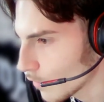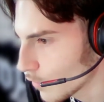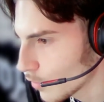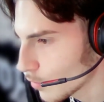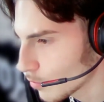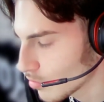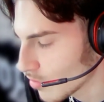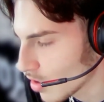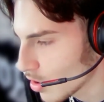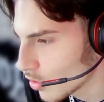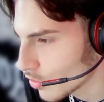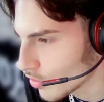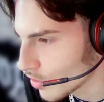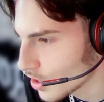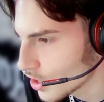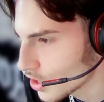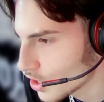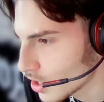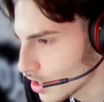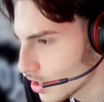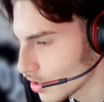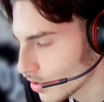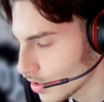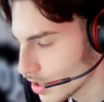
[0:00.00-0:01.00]
If your
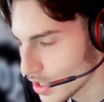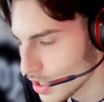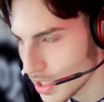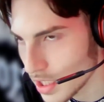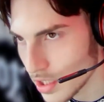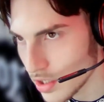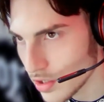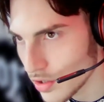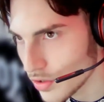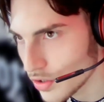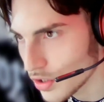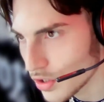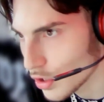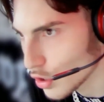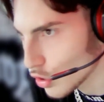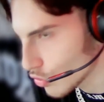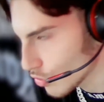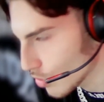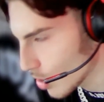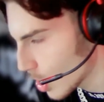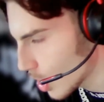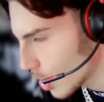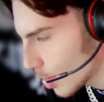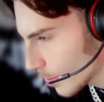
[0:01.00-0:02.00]
brokerage continues to
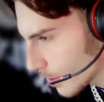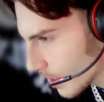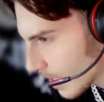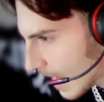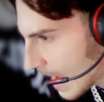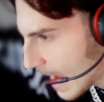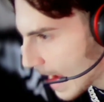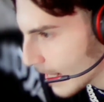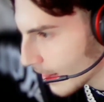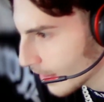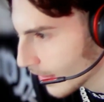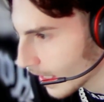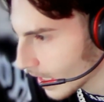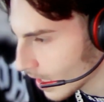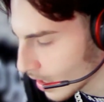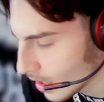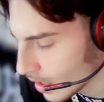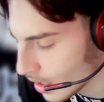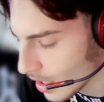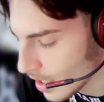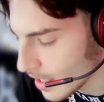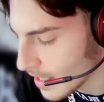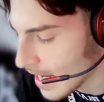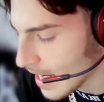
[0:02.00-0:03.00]
grow and add
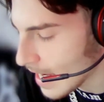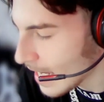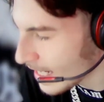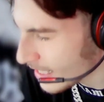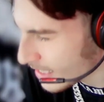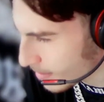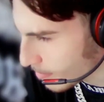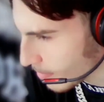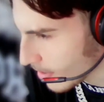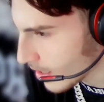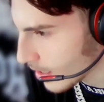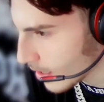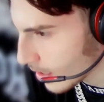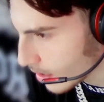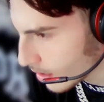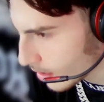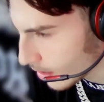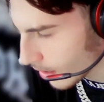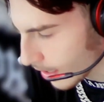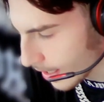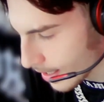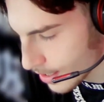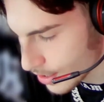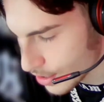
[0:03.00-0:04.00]
not as many
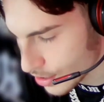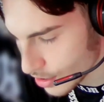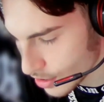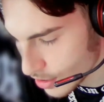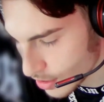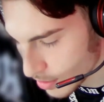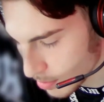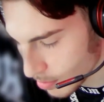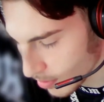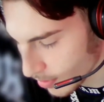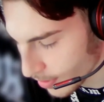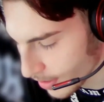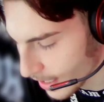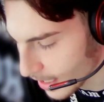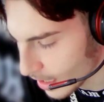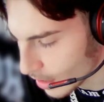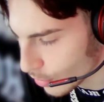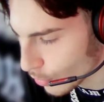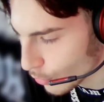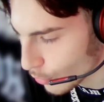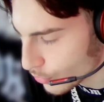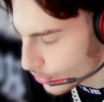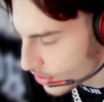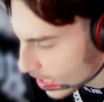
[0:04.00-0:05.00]
agents, but
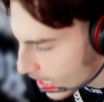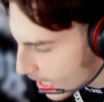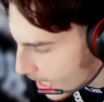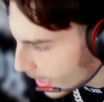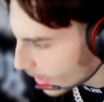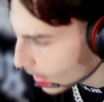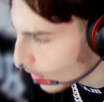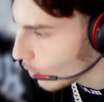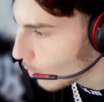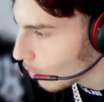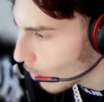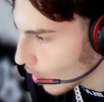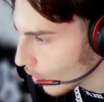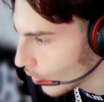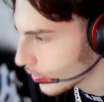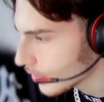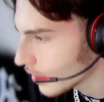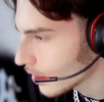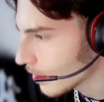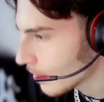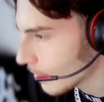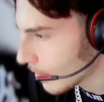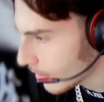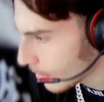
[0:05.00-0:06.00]
those high
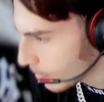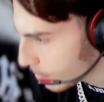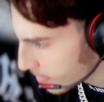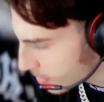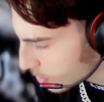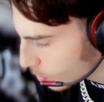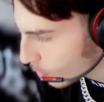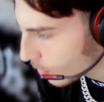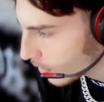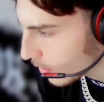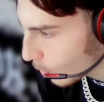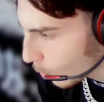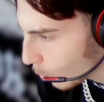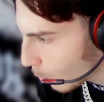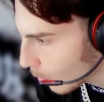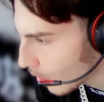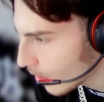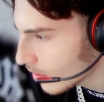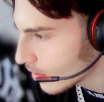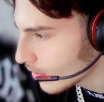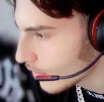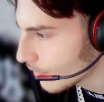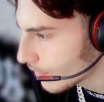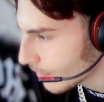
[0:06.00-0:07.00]
quality, then between the
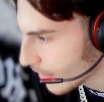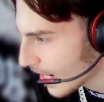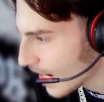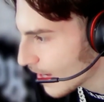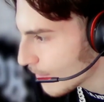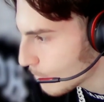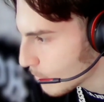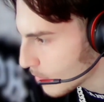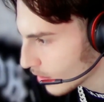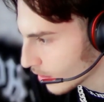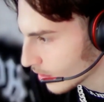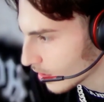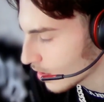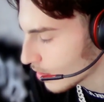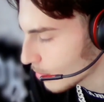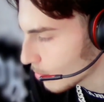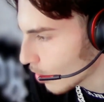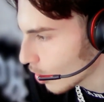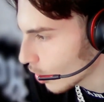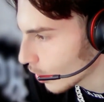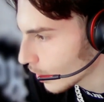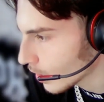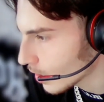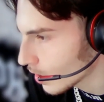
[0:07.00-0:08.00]
1 to 5 million
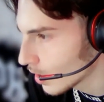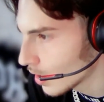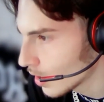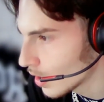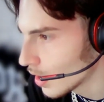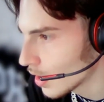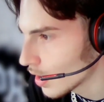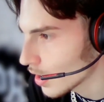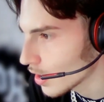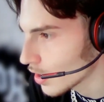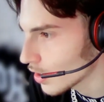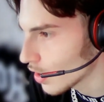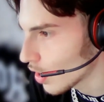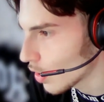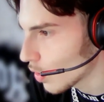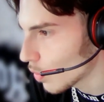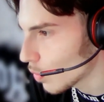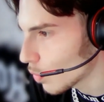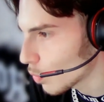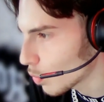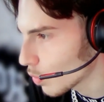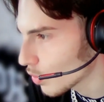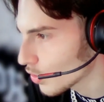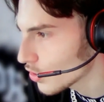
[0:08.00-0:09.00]
mark.
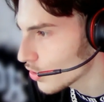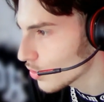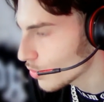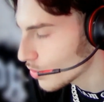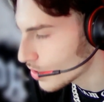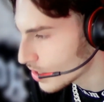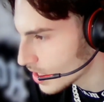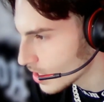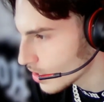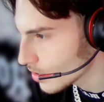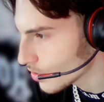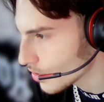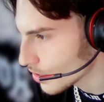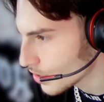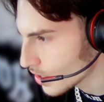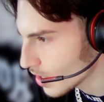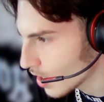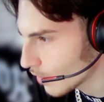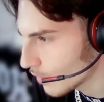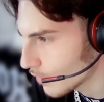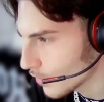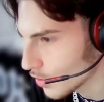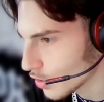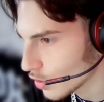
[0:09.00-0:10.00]
Where do you see
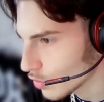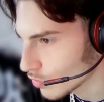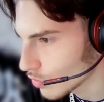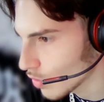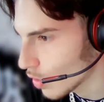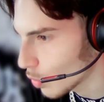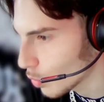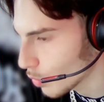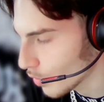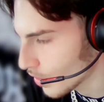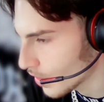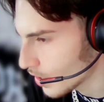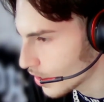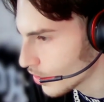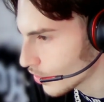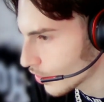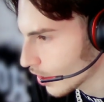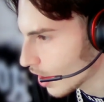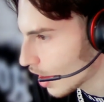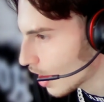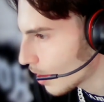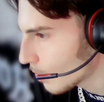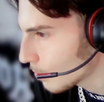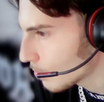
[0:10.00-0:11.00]
yourself in your role within
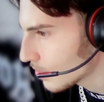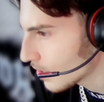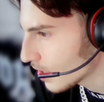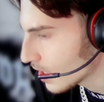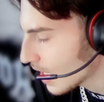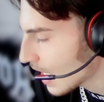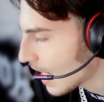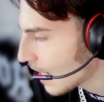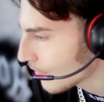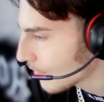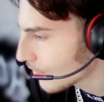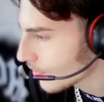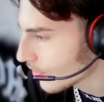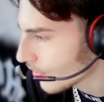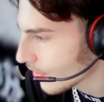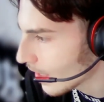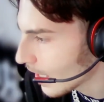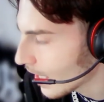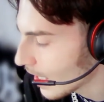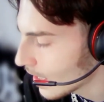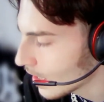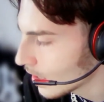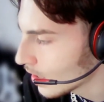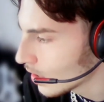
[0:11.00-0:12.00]
your company after
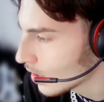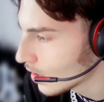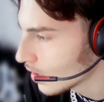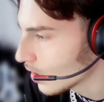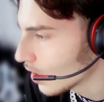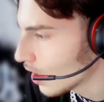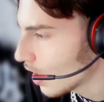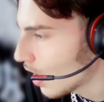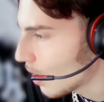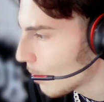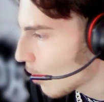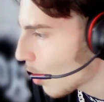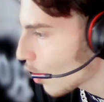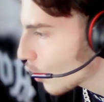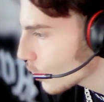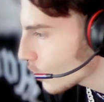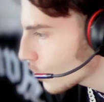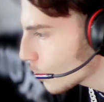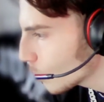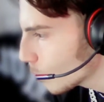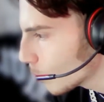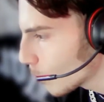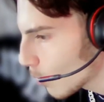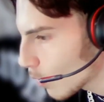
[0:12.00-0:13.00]
that? Are
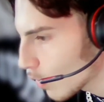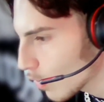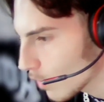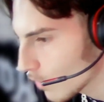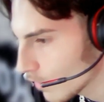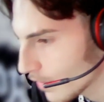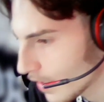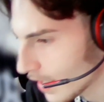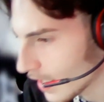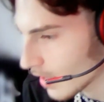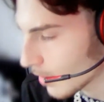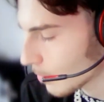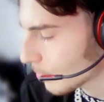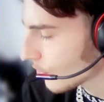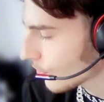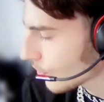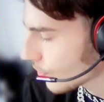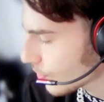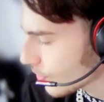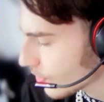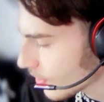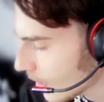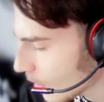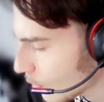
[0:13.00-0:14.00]
you more like the
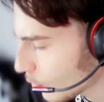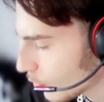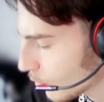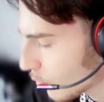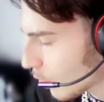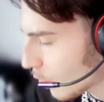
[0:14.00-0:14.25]
person that would